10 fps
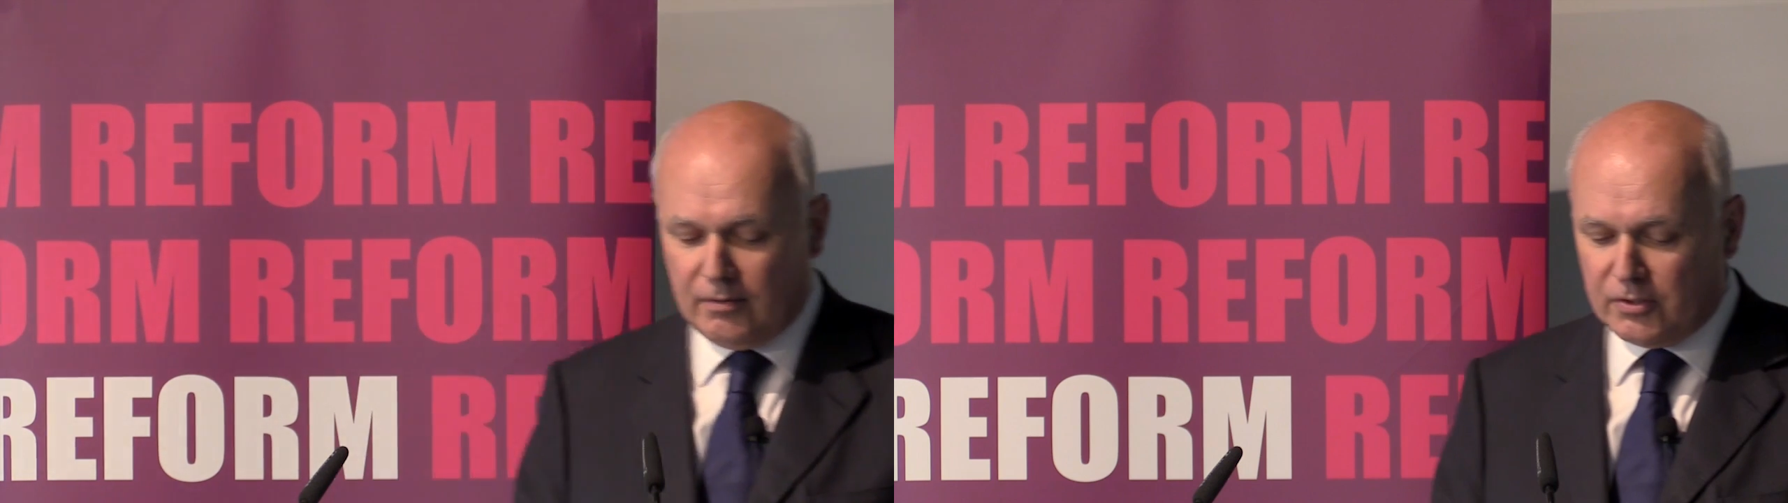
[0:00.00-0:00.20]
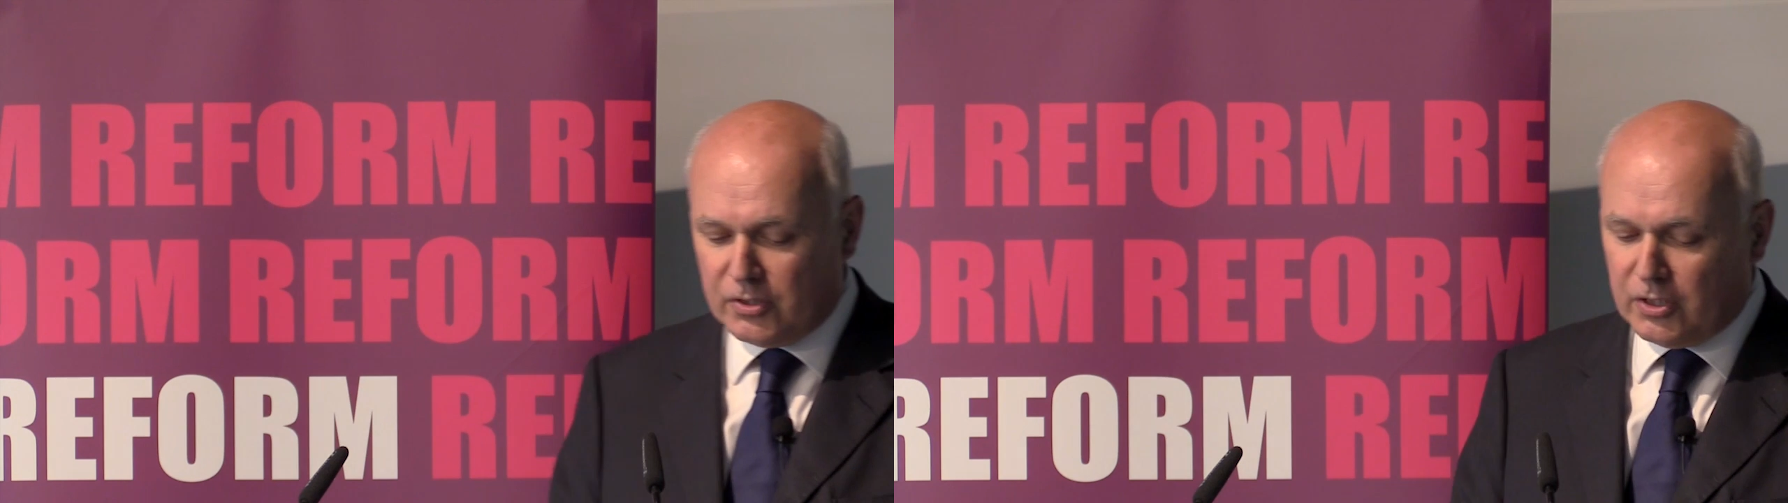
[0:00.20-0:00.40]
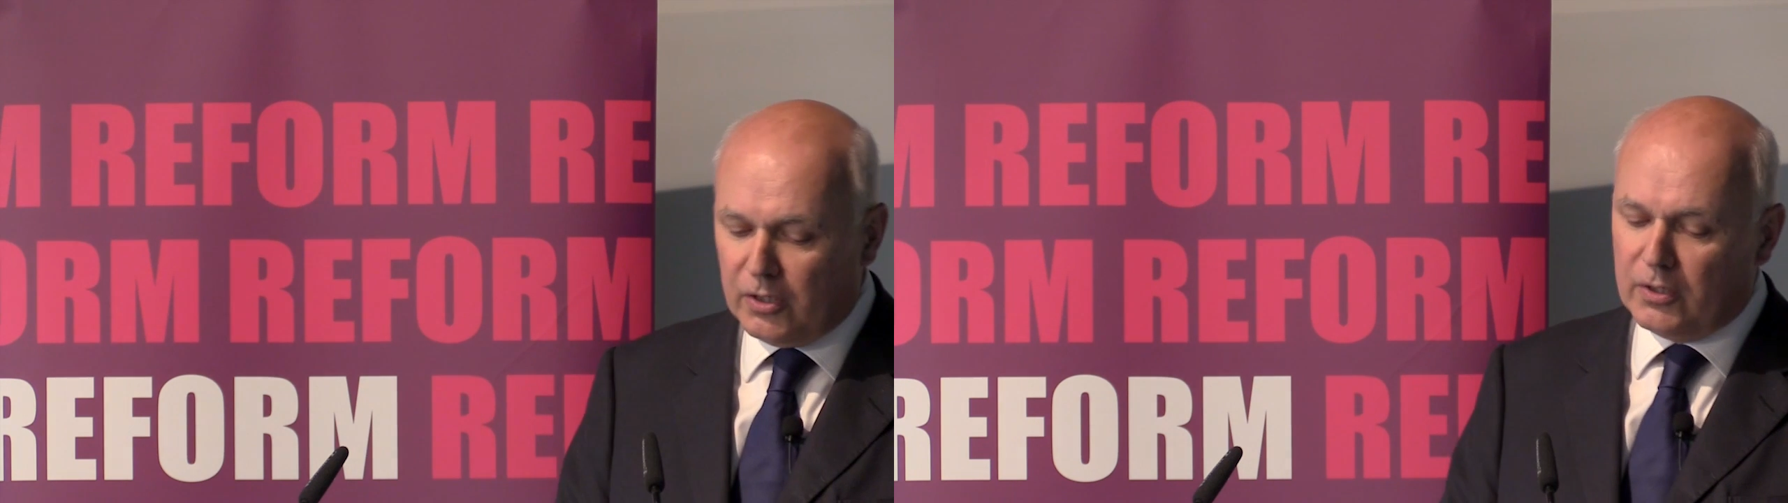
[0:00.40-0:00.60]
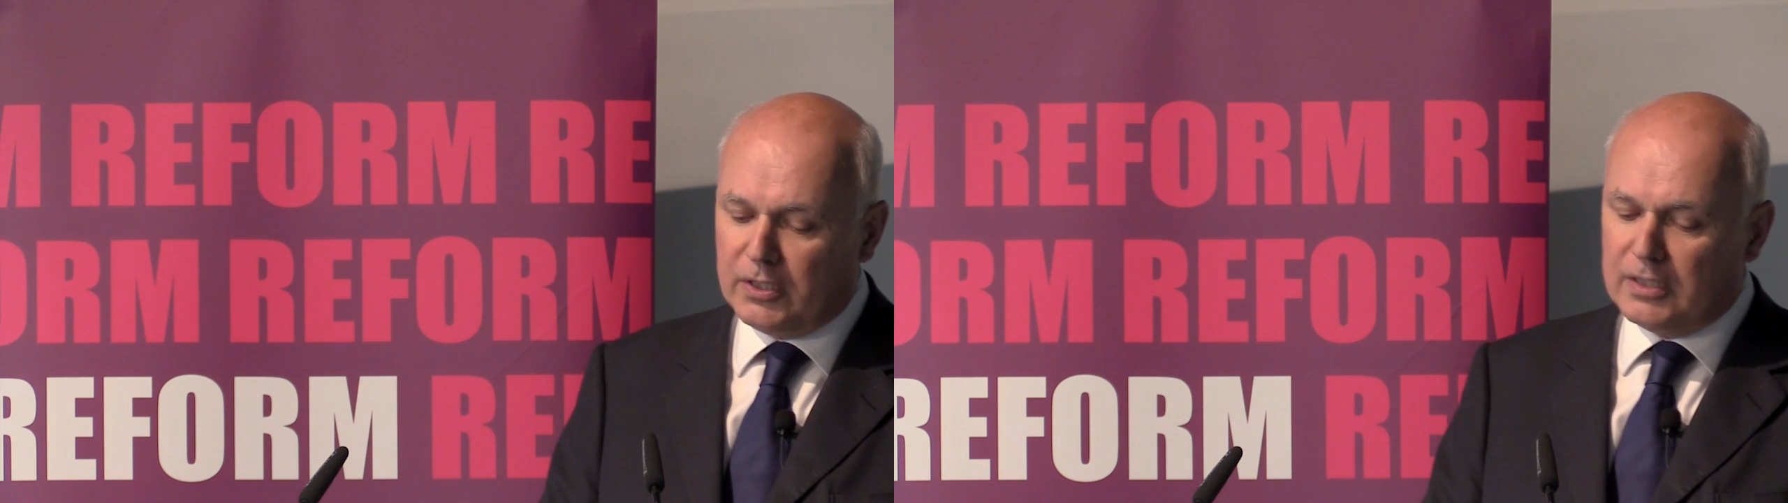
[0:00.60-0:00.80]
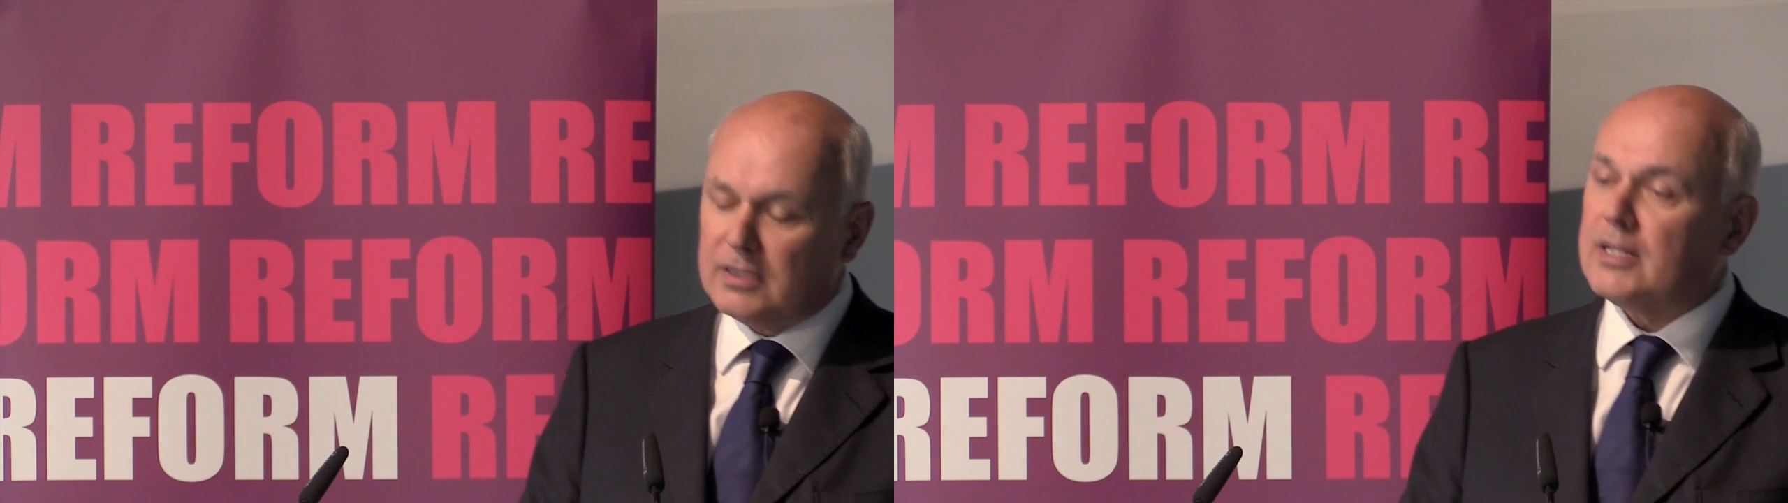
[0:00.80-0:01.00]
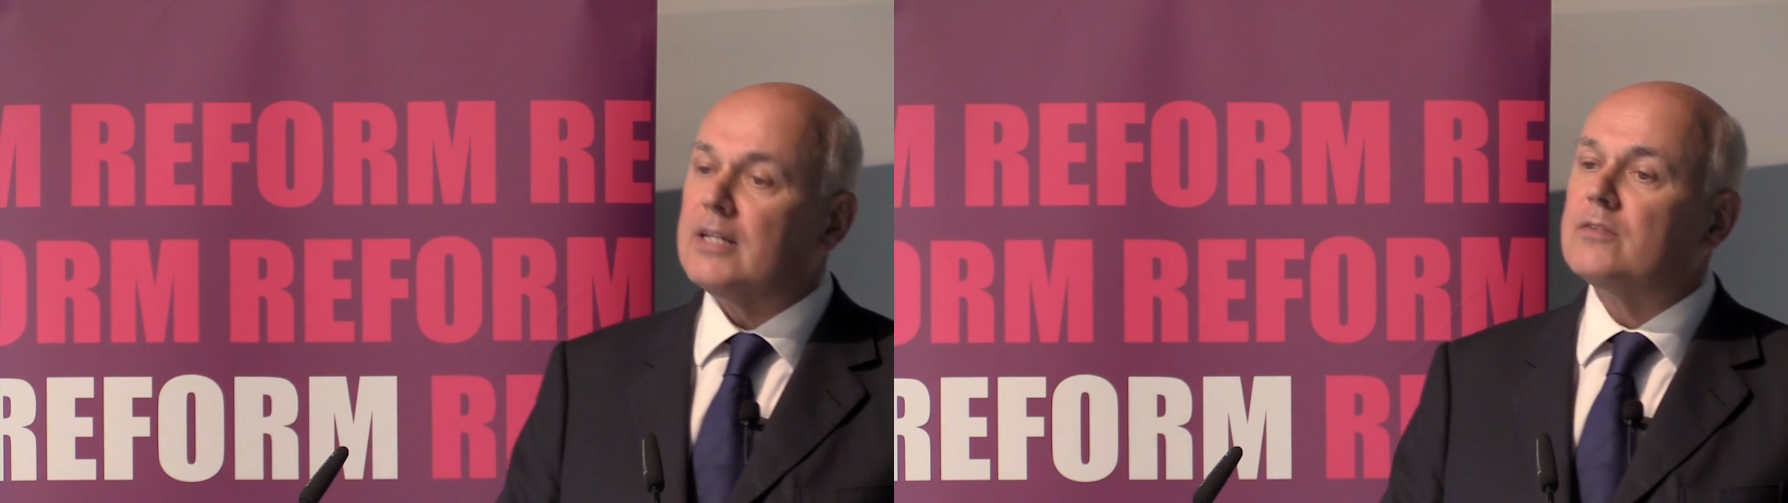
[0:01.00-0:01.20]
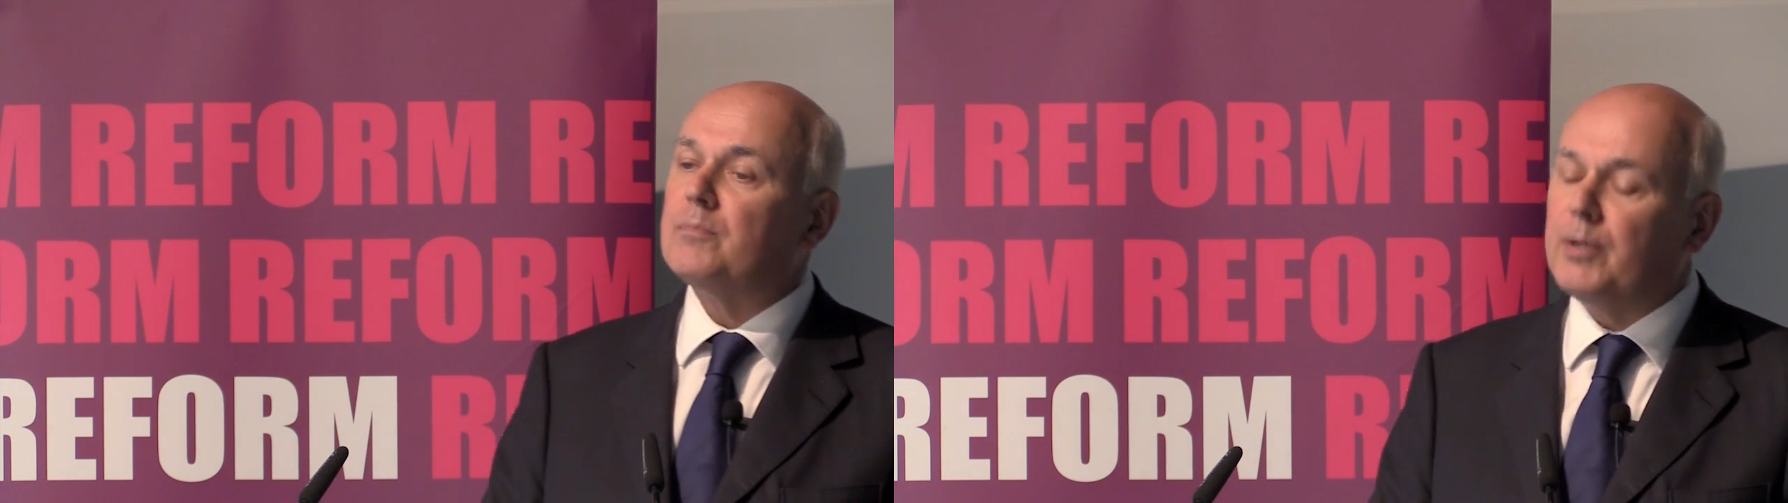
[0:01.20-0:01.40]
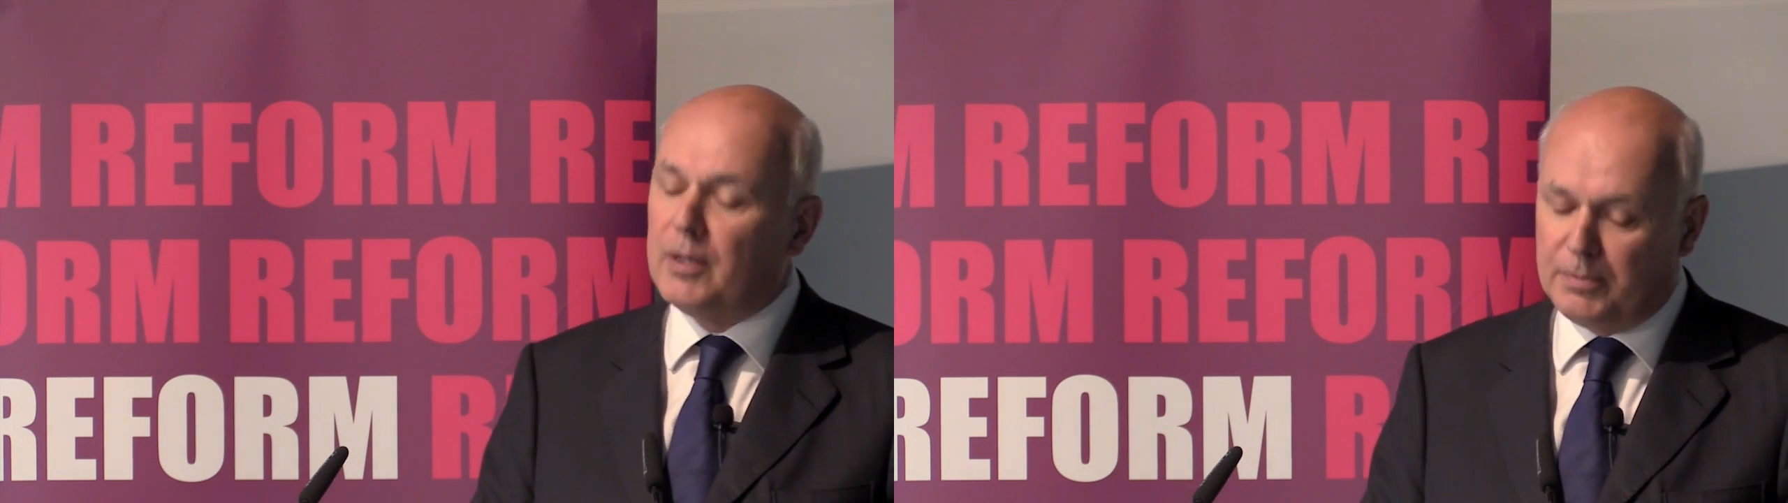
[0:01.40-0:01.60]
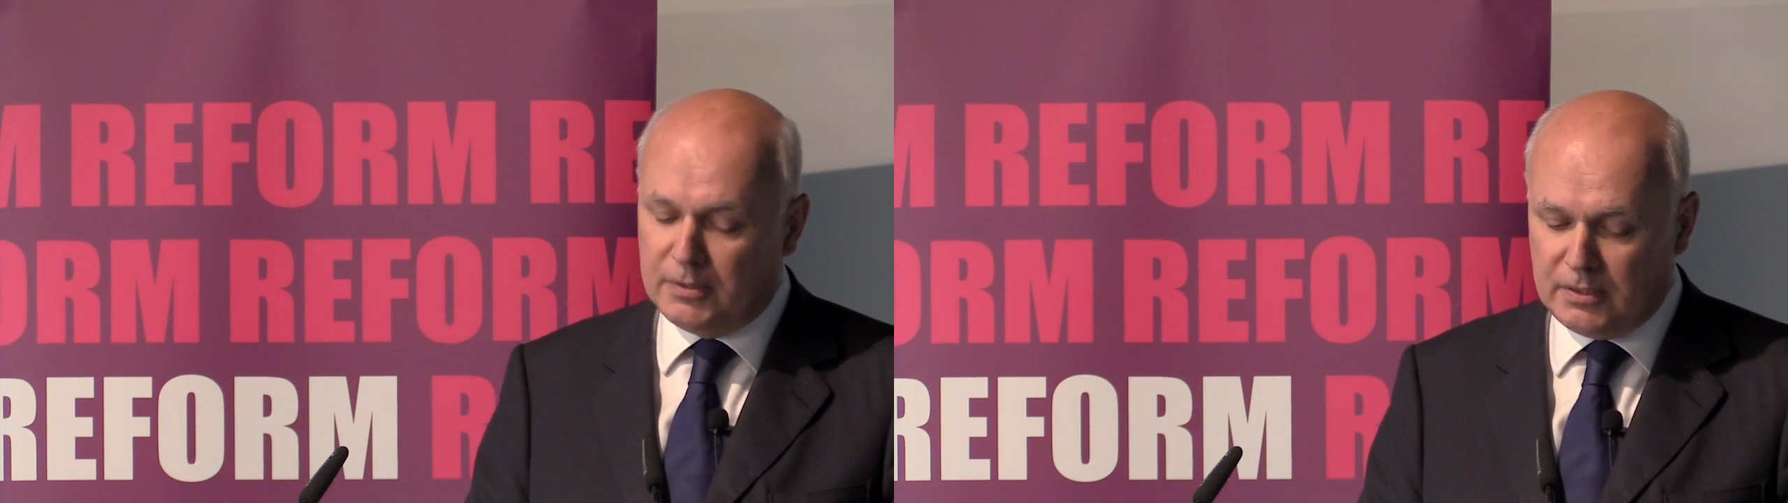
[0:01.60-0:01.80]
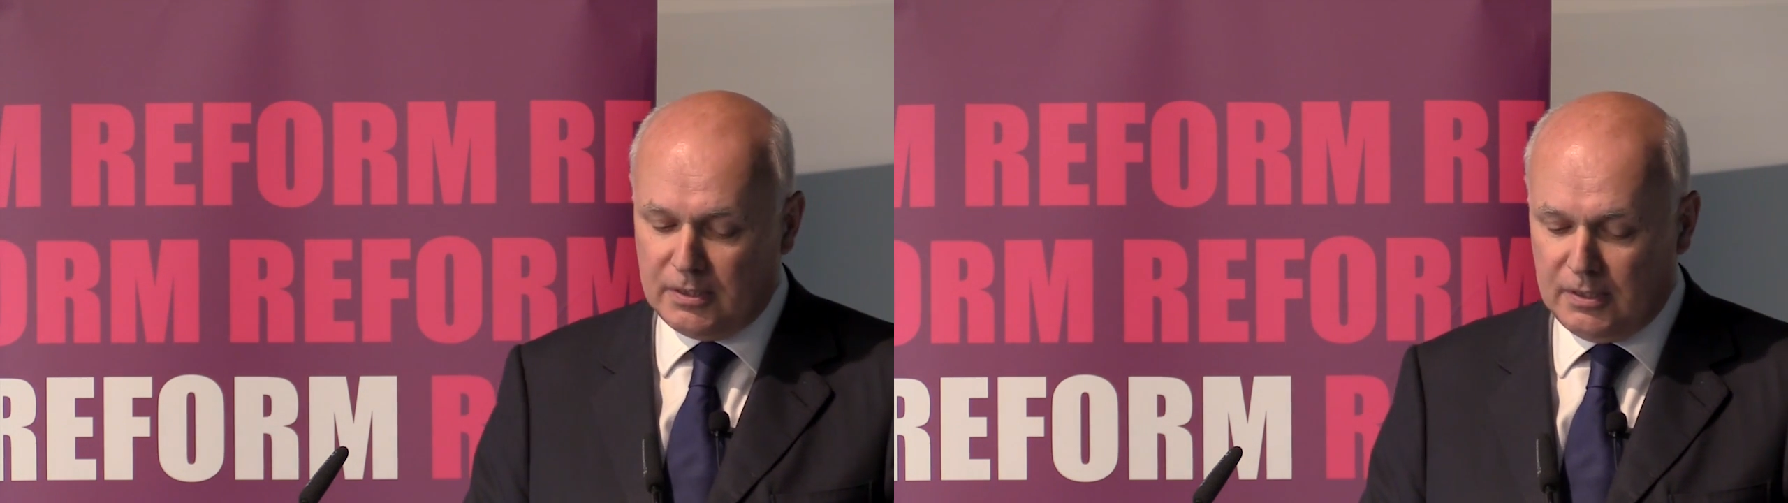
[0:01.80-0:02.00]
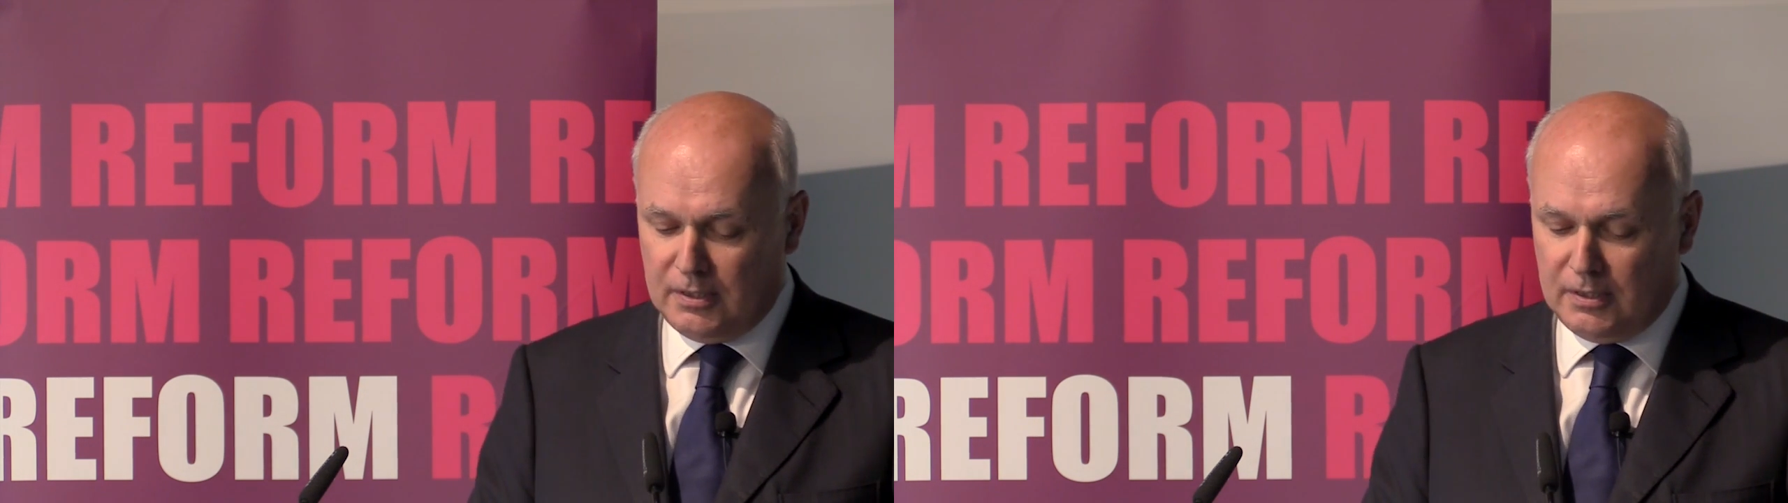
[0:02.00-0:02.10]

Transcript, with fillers: the security and sense of purpose